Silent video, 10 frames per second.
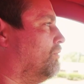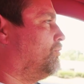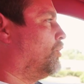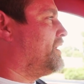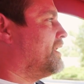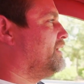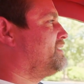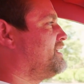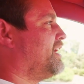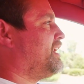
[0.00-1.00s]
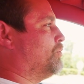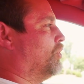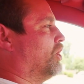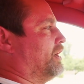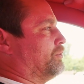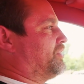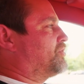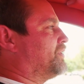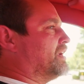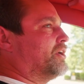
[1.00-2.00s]
For a 1981 with
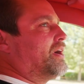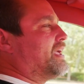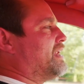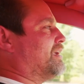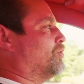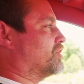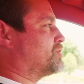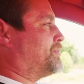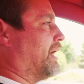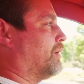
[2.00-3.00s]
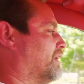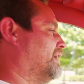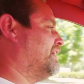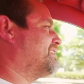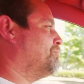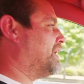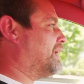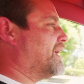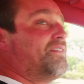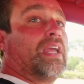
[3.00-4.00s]
380 horsepower, it's a big,
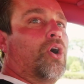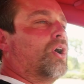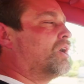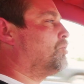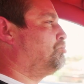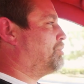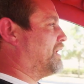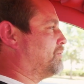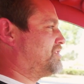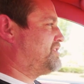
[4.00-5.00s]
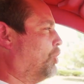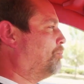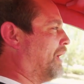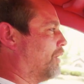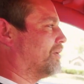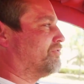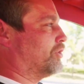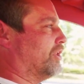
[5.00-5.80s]
heavy car, but it was still powerful